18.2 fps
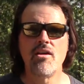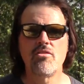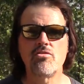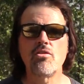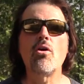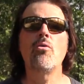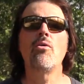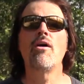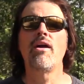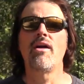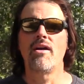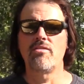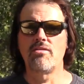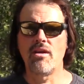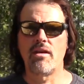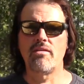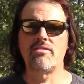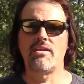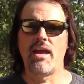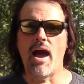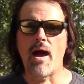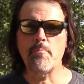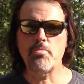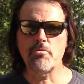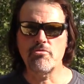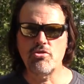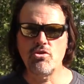So the
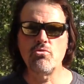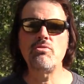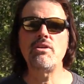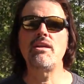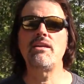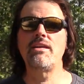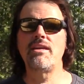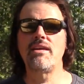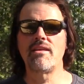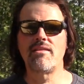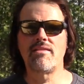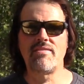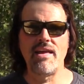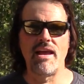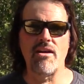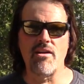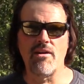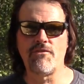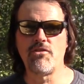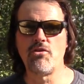opportunity is there.